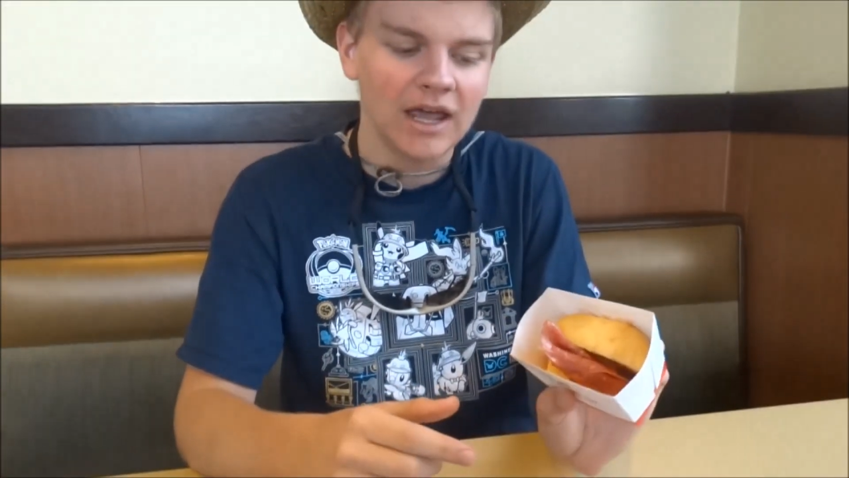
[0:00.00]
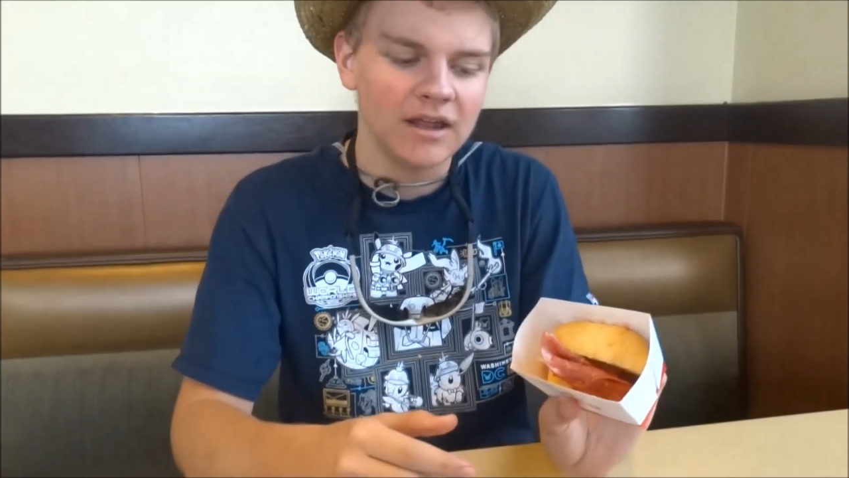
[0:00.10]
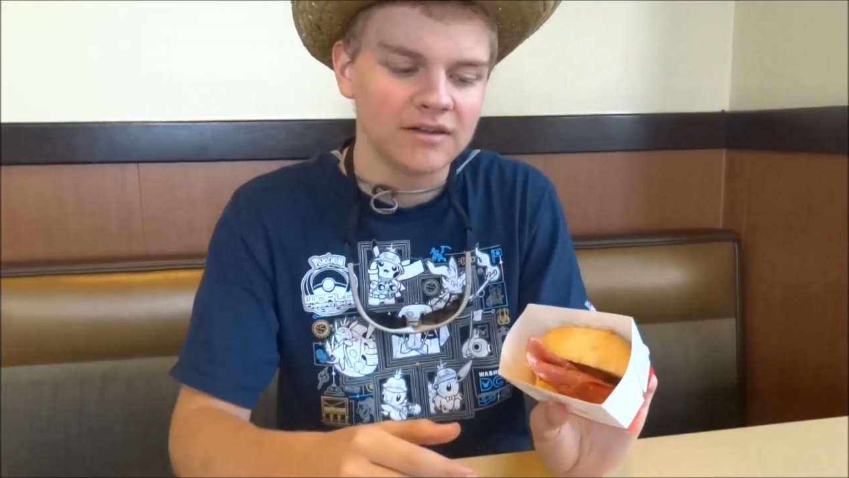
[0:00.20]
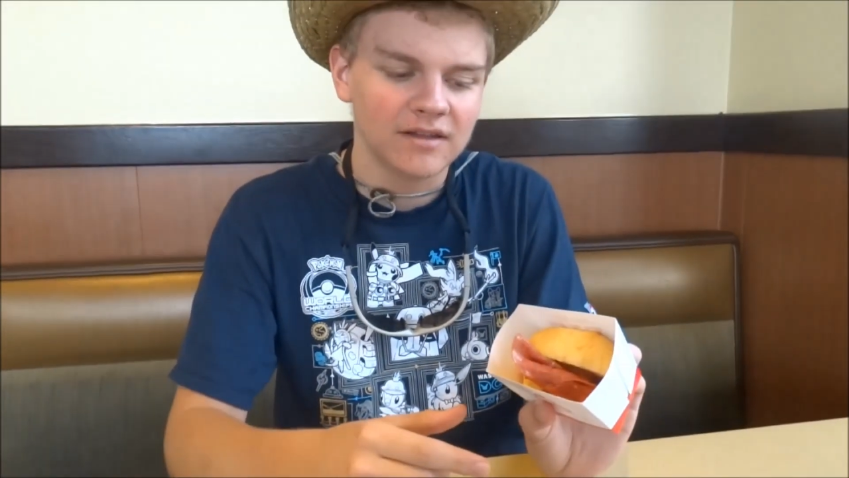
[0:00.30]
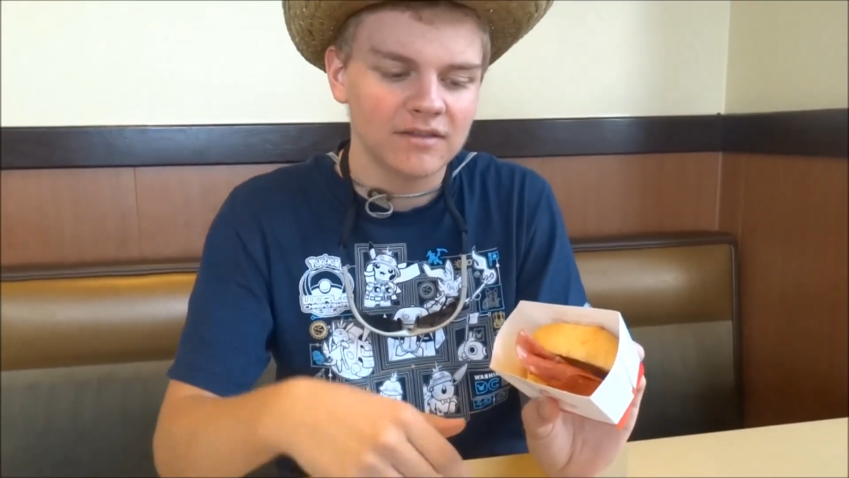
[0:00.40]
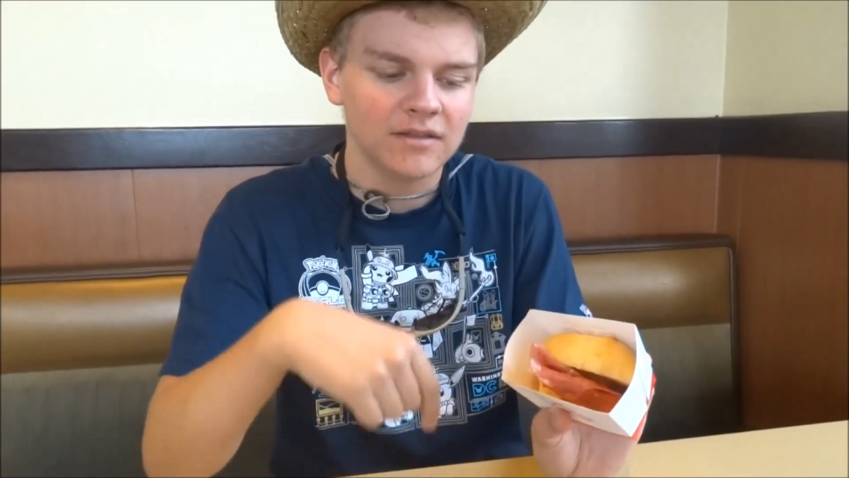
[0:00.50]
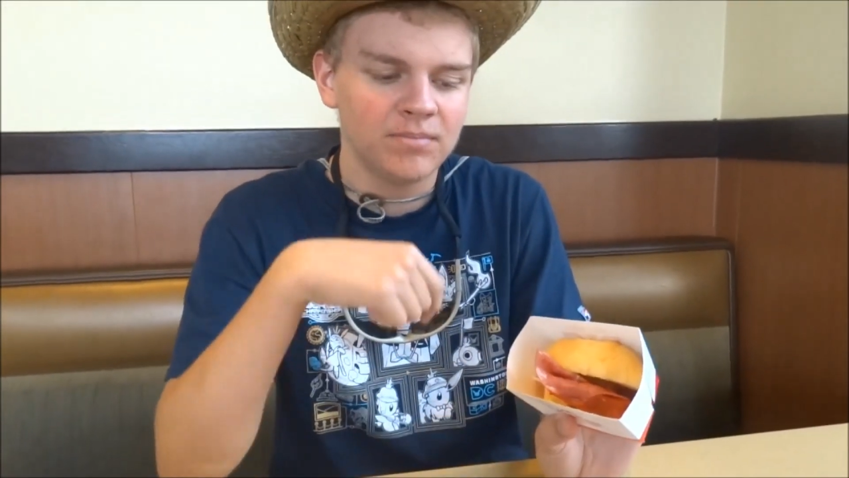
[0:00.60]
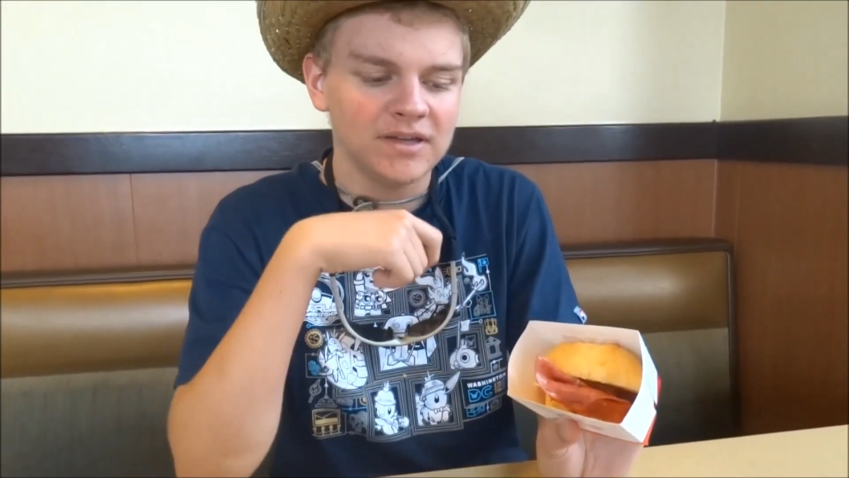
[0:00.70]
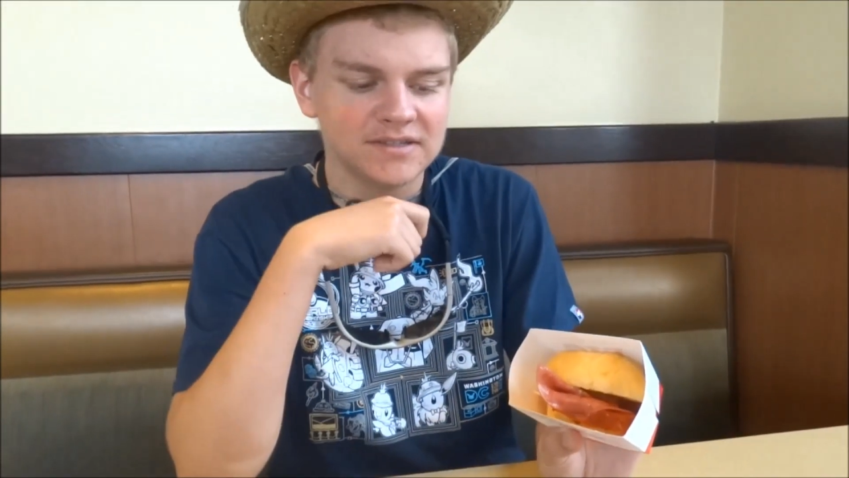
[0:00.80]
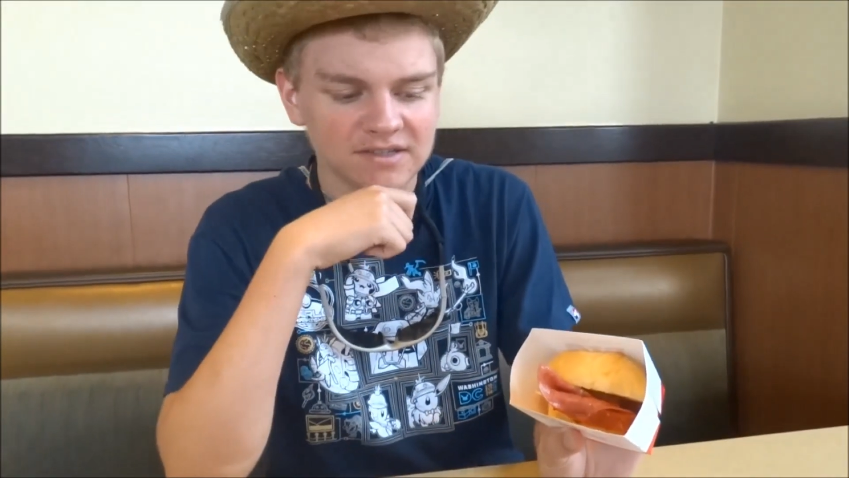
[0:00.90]
And
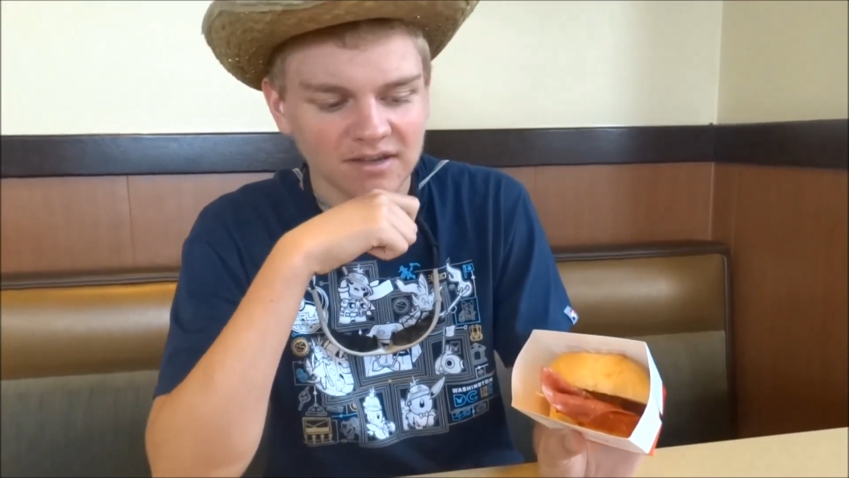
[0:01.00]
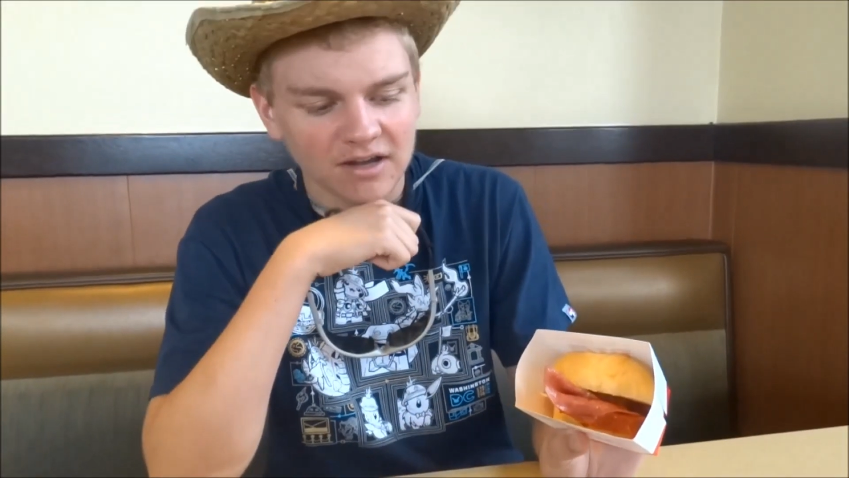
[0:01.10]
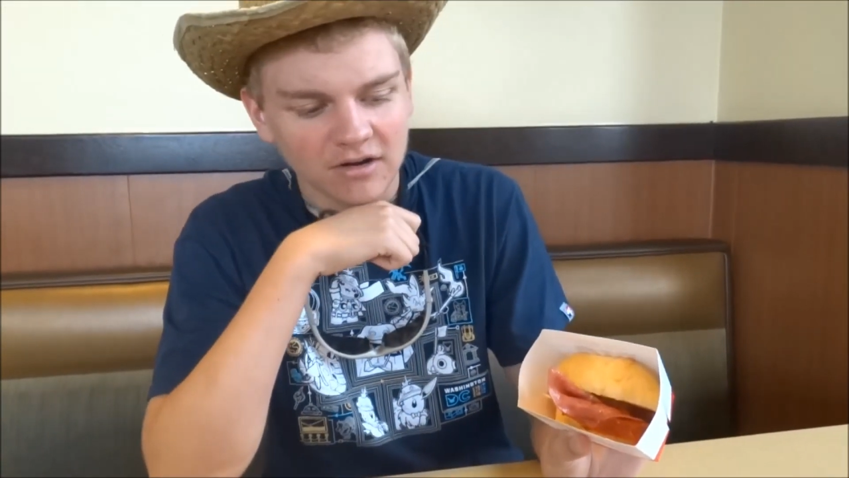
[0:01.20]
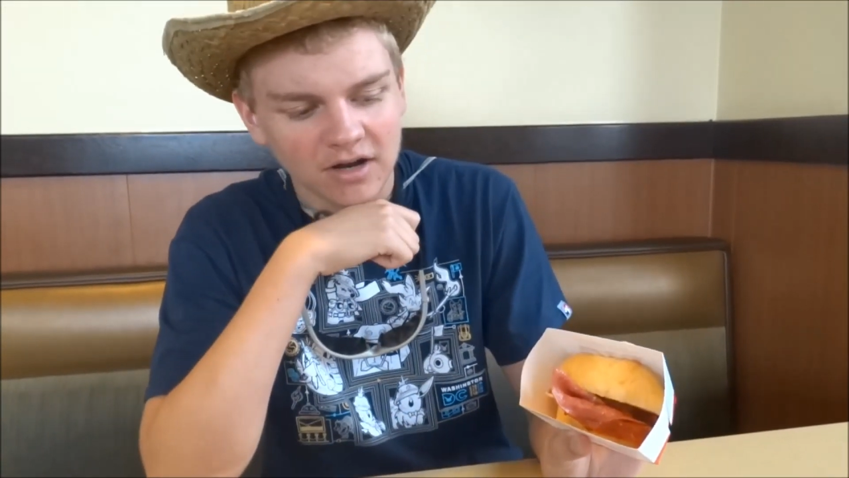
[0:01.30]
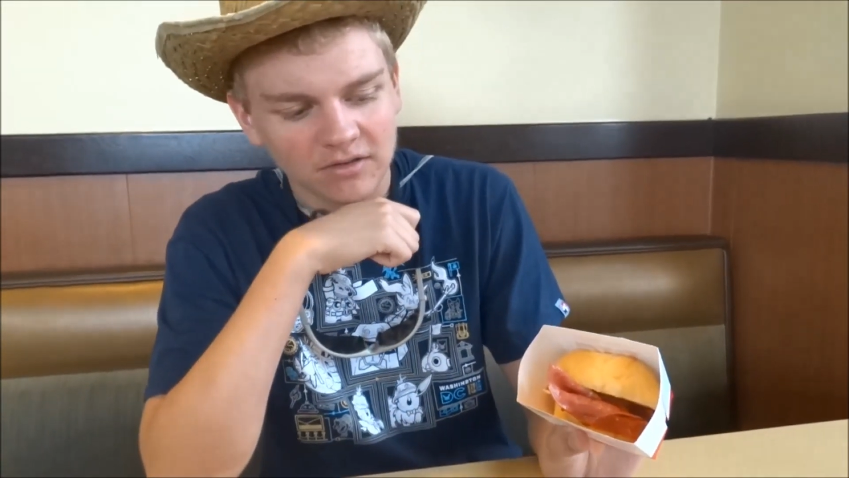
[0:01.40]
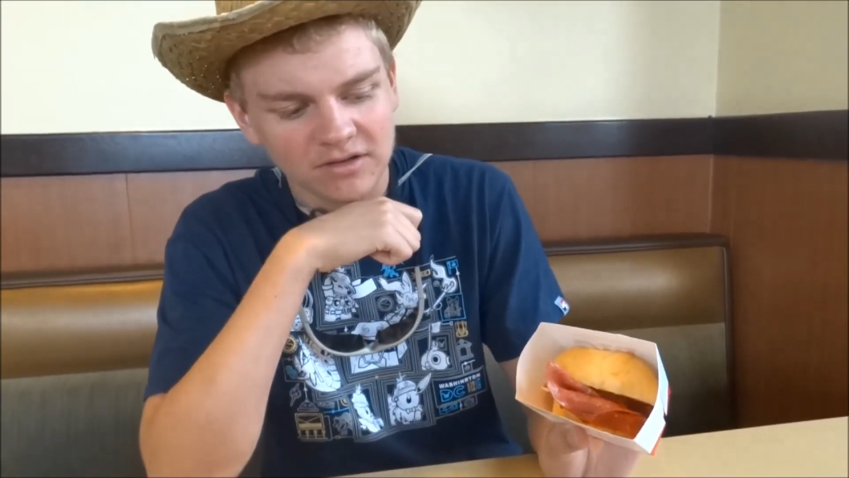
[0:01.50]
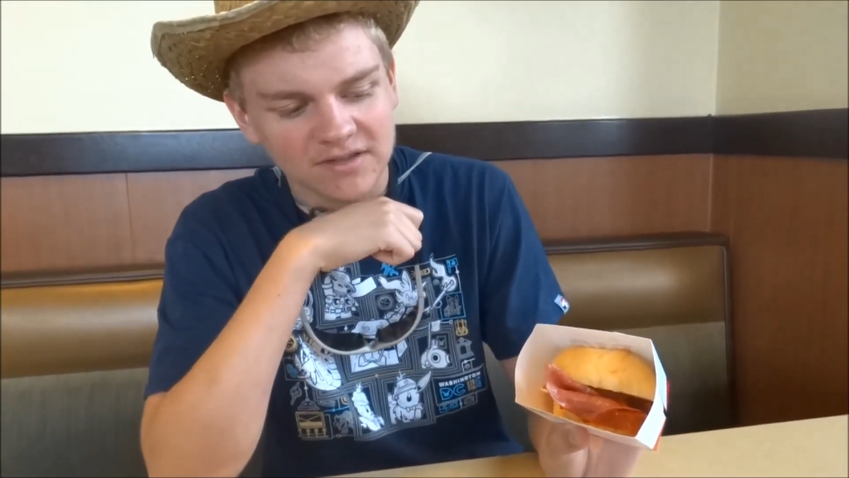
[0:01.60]
the pizza slider on it